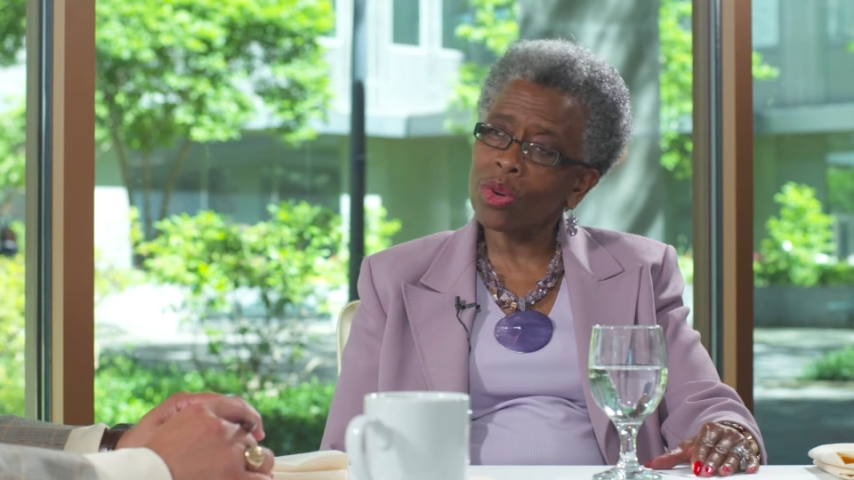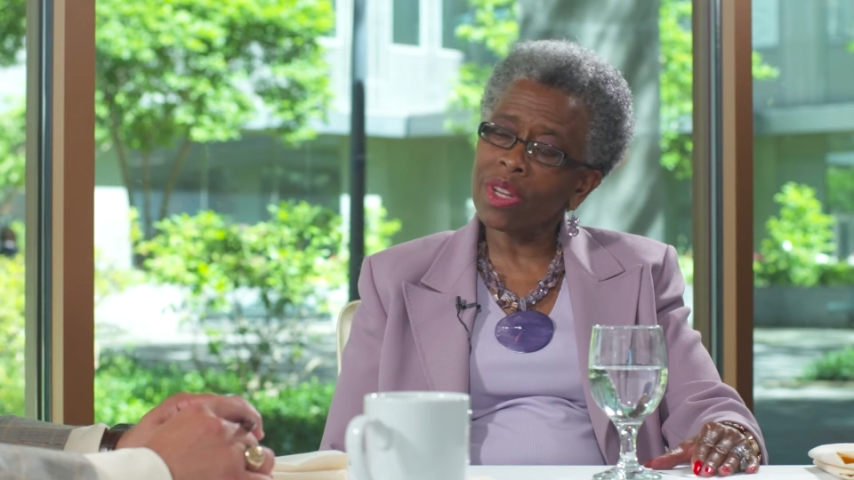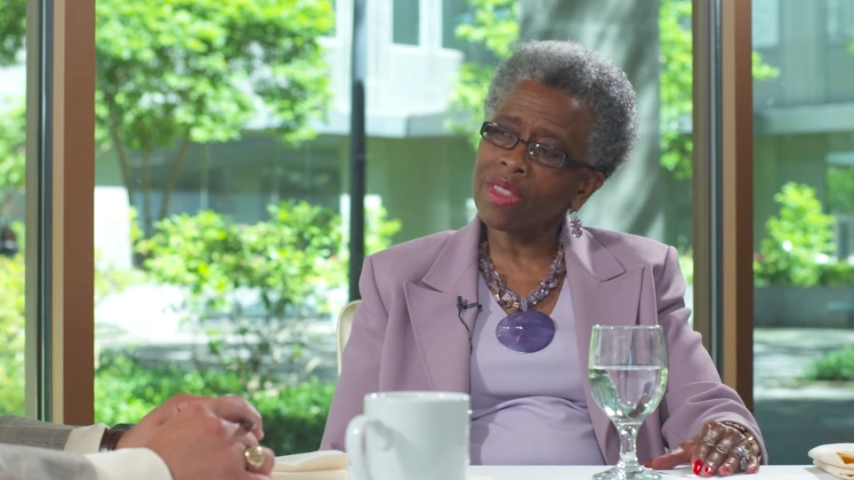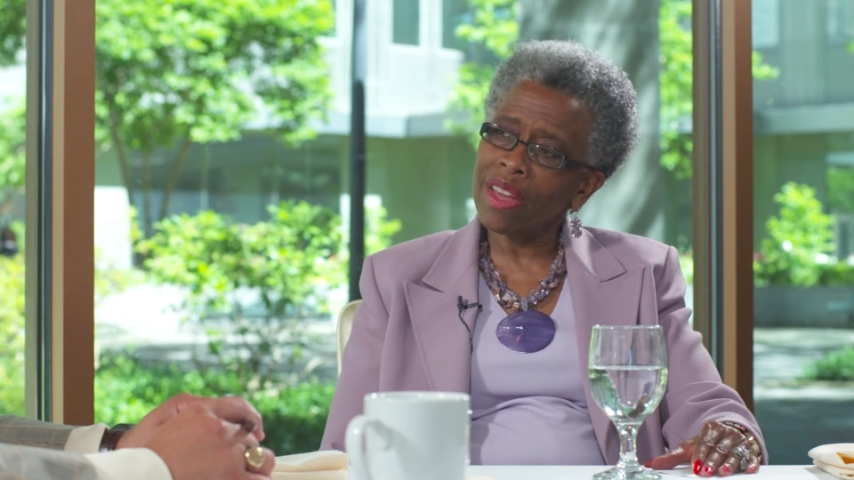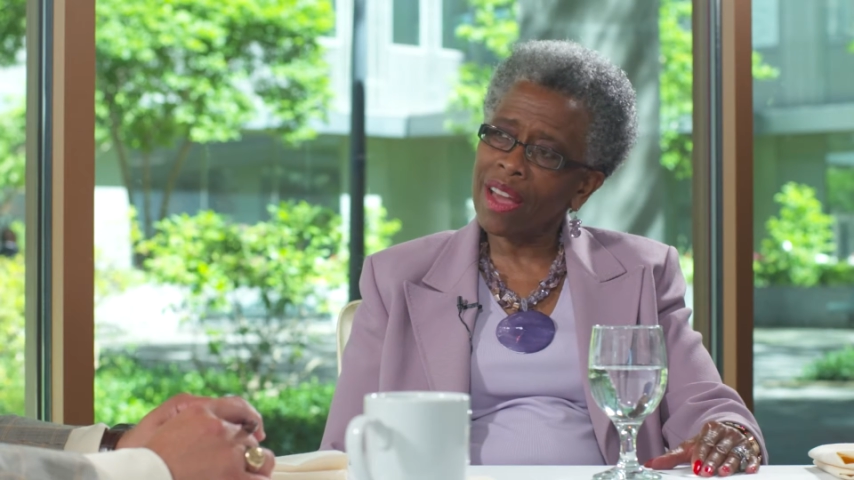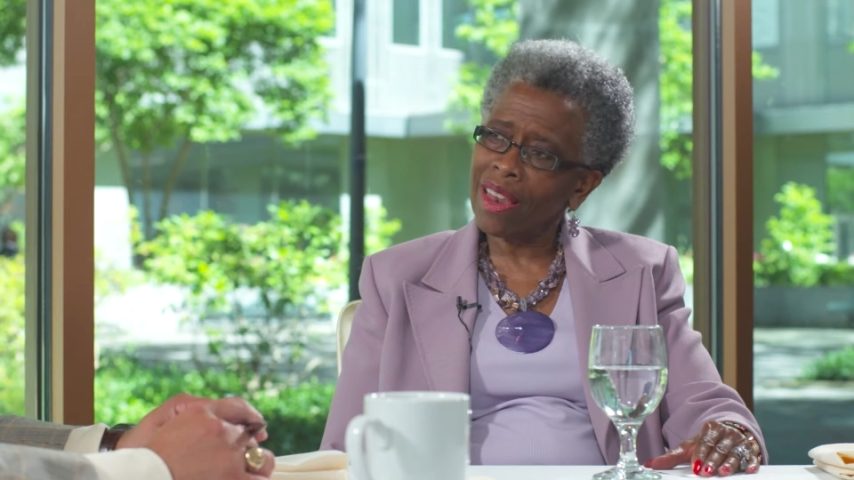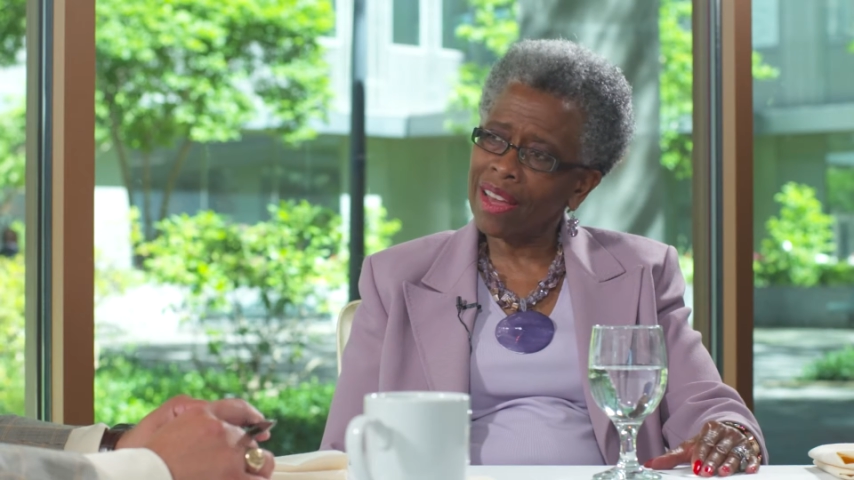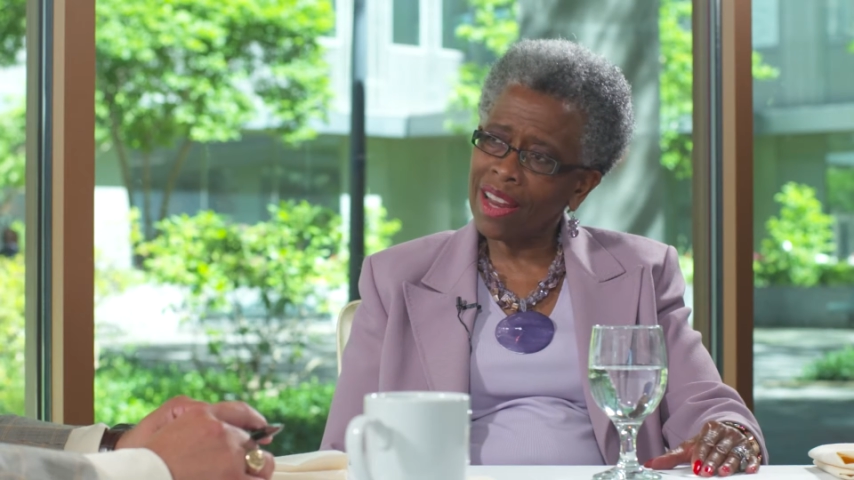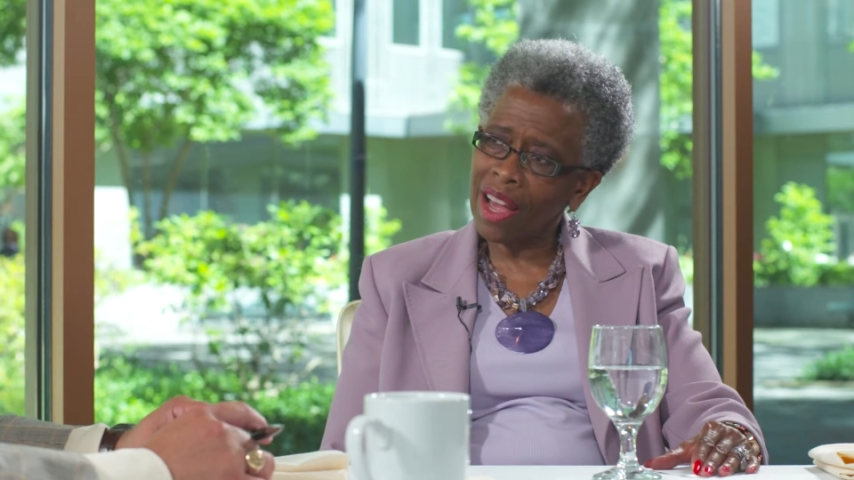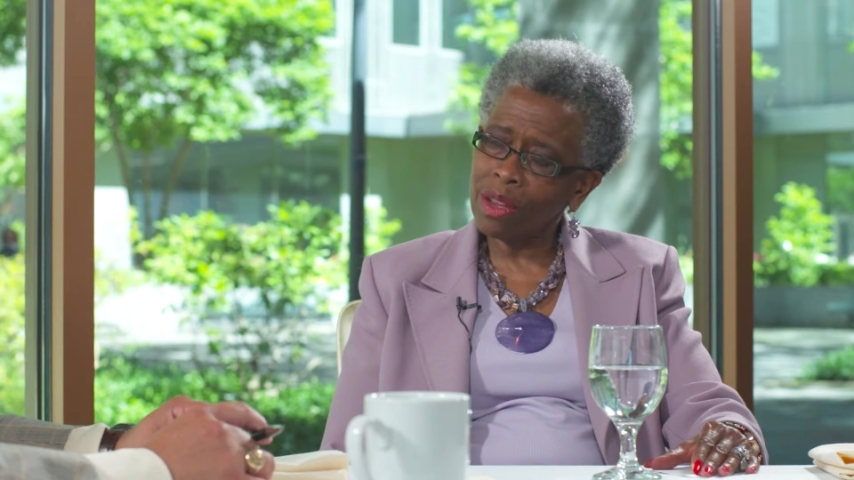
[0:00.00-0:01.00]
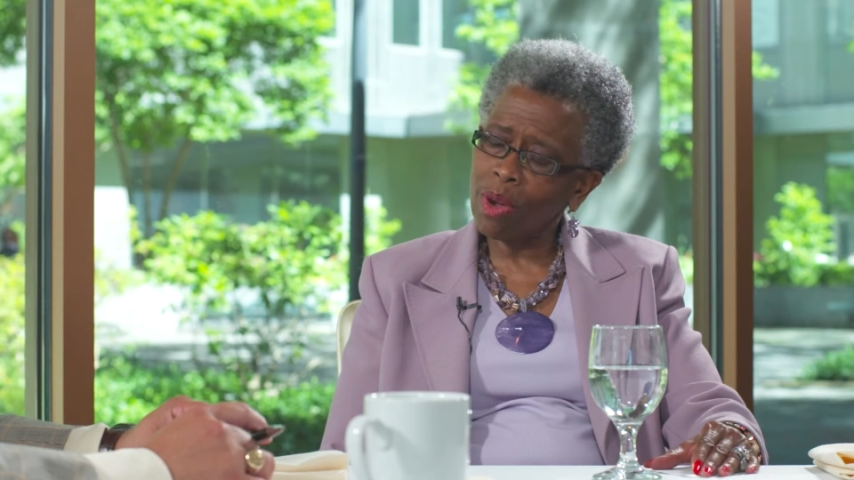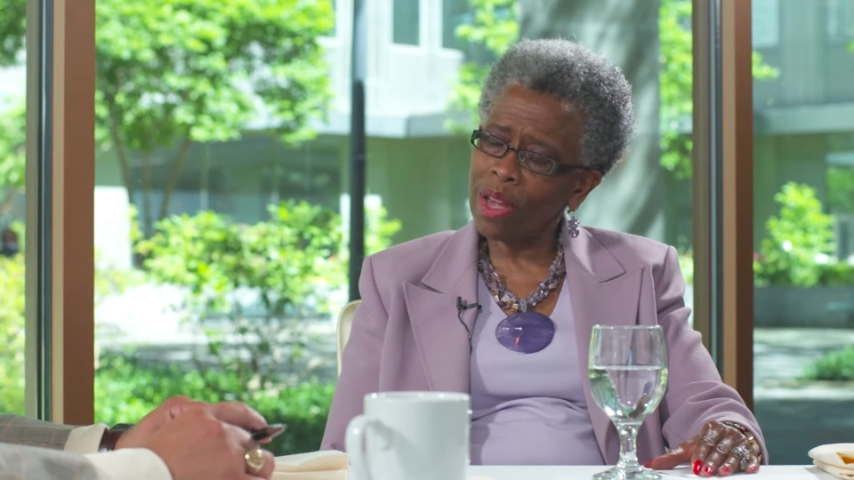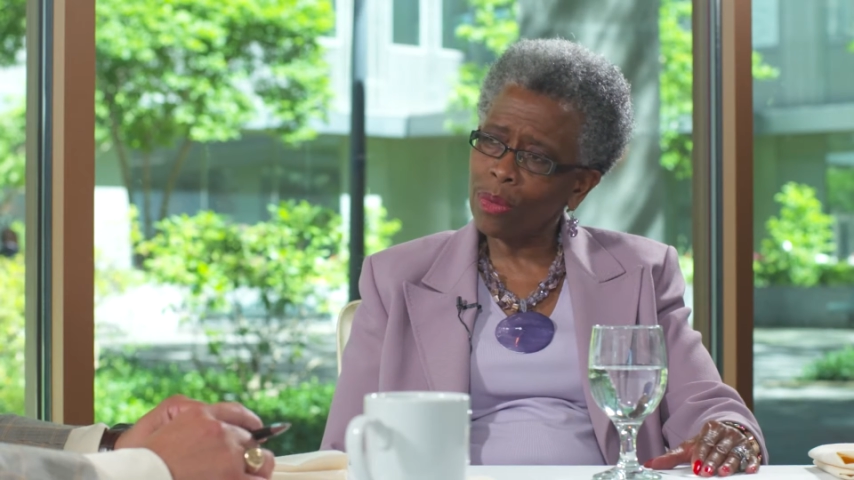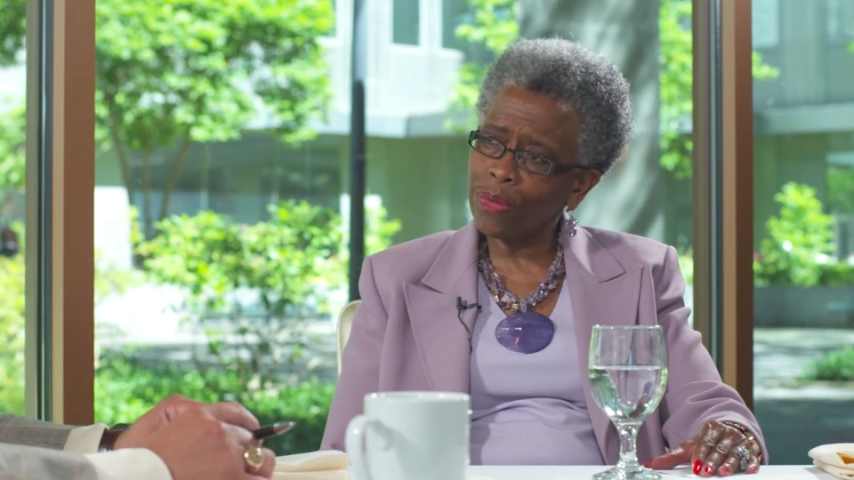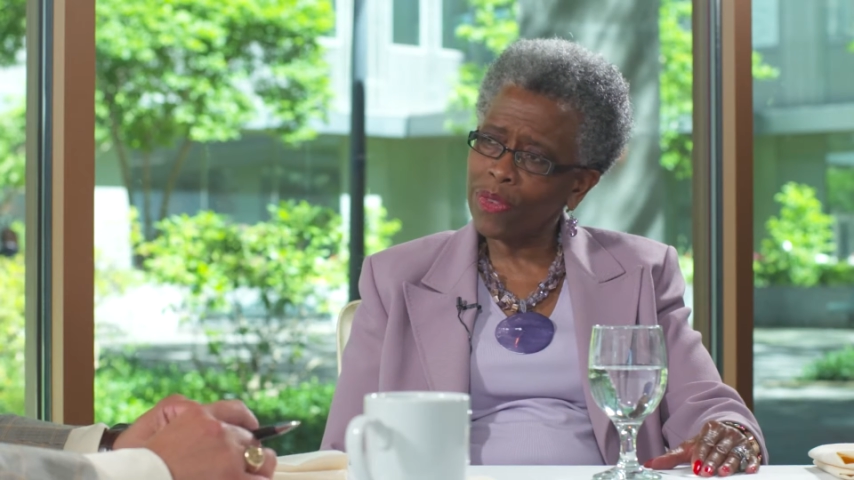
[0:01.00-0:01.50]
are in the allied
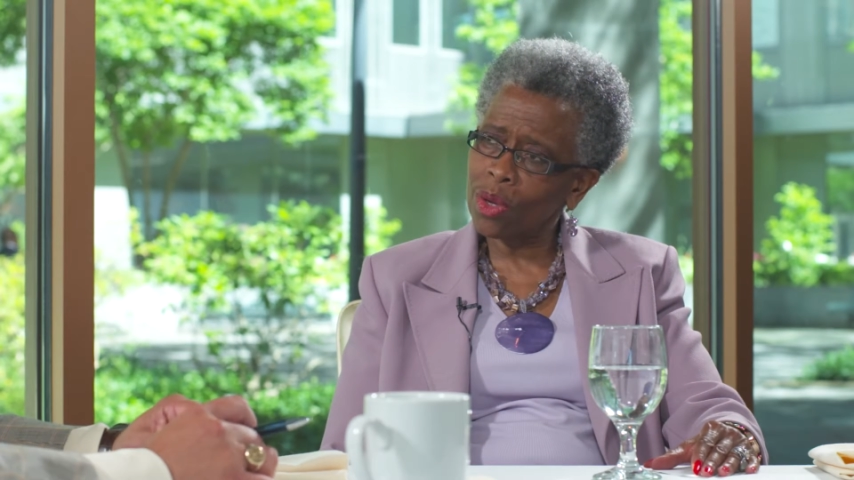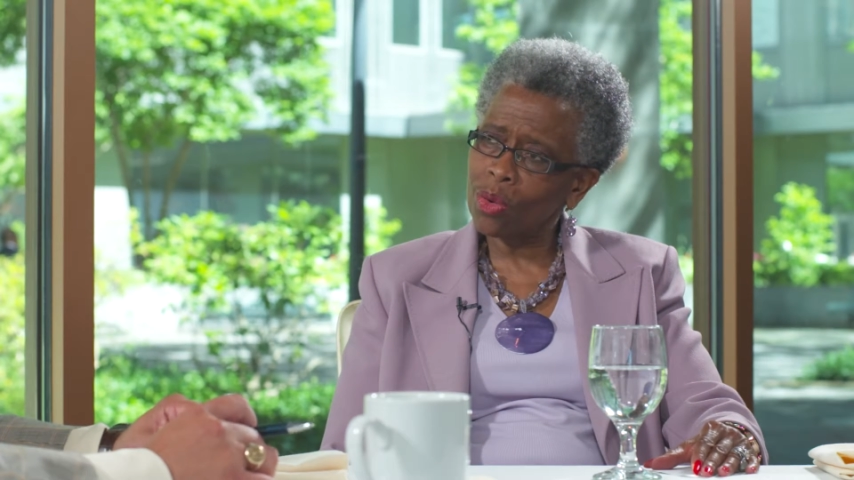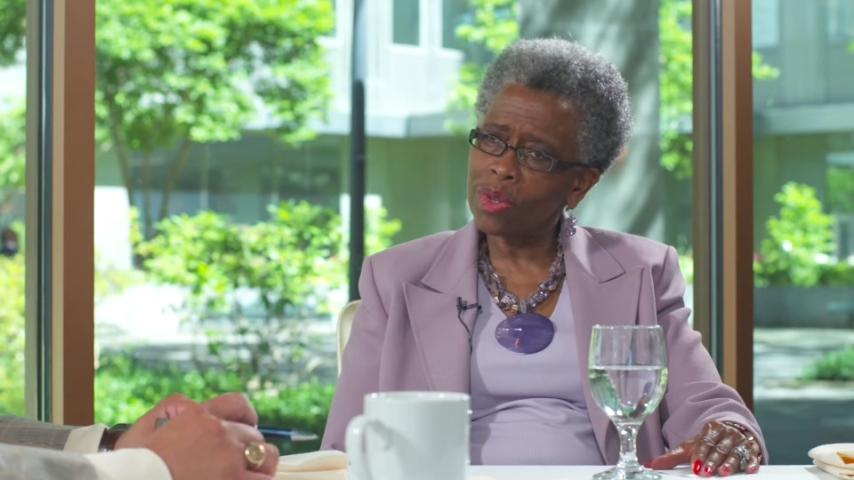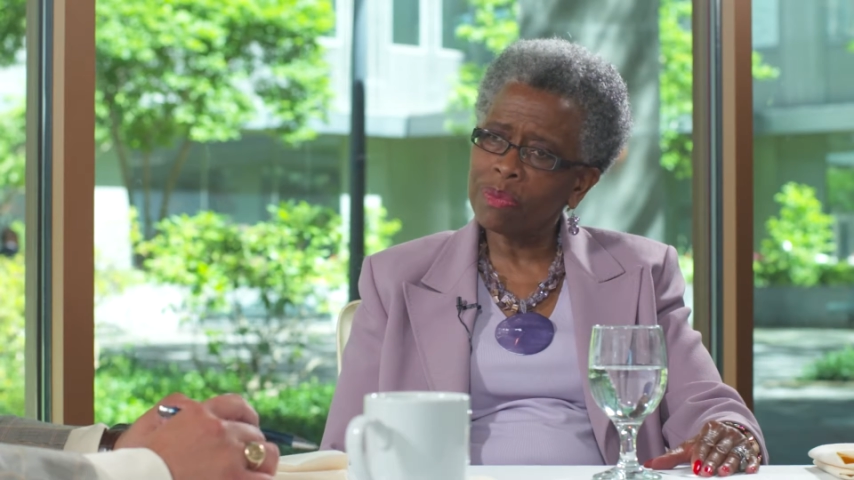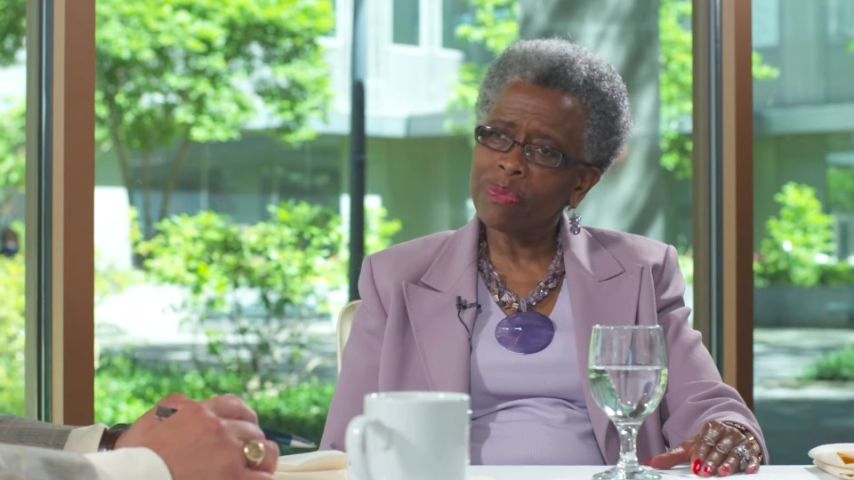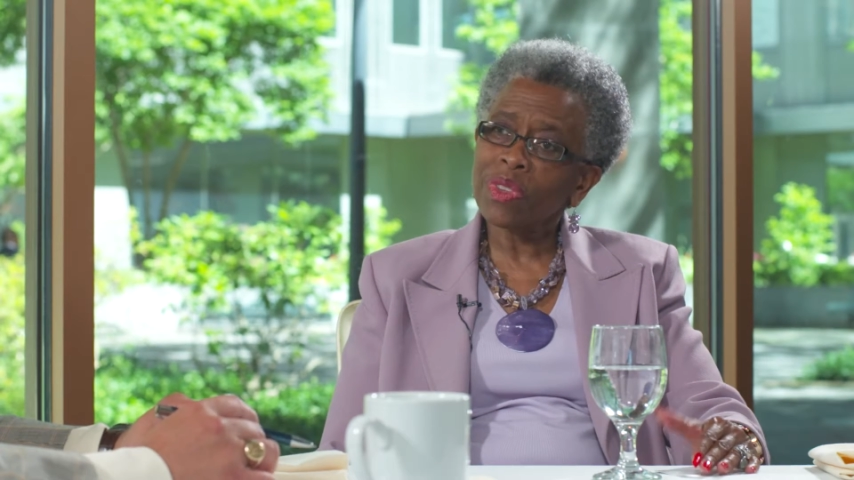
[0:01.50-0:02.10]
health field: